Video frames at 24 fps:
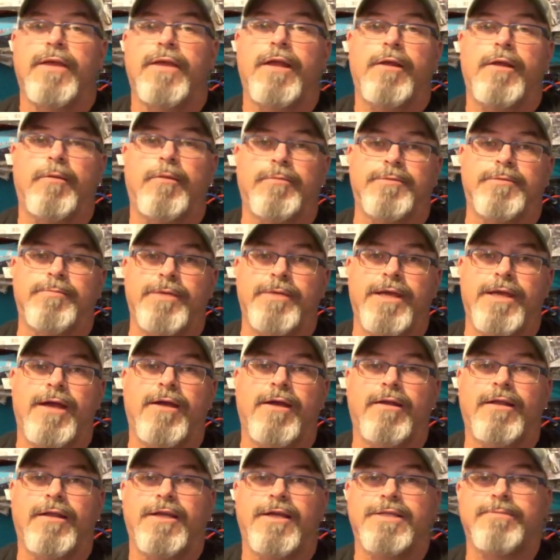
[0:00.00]
That helps me
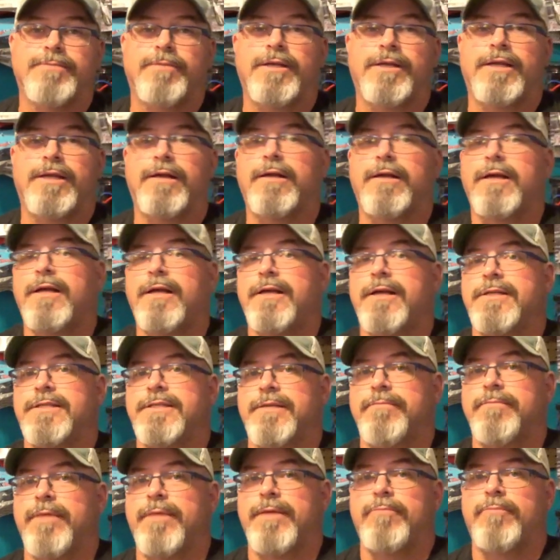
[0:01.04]
out, allows me
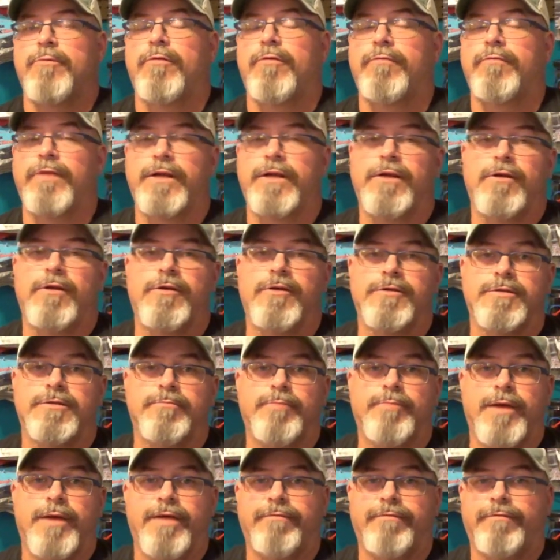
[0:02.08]
to make more
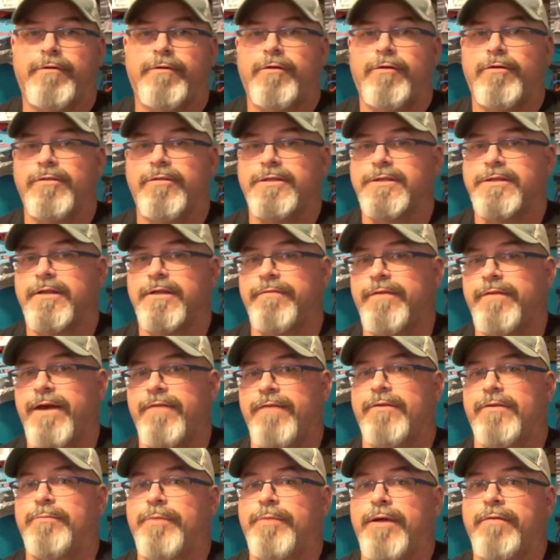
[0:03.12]
videos and pay for all the stuff
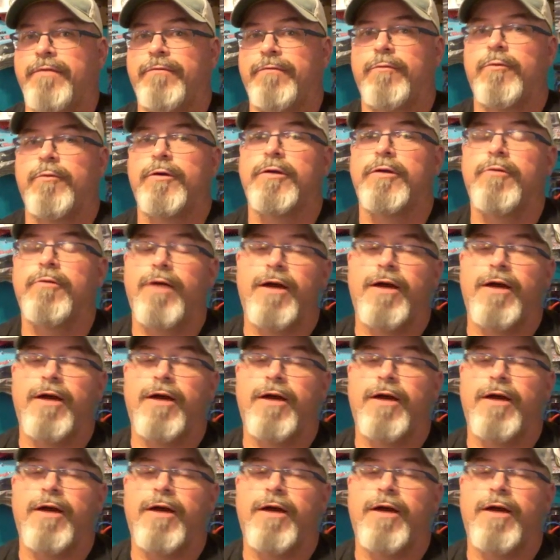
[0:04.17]
I have to pay for to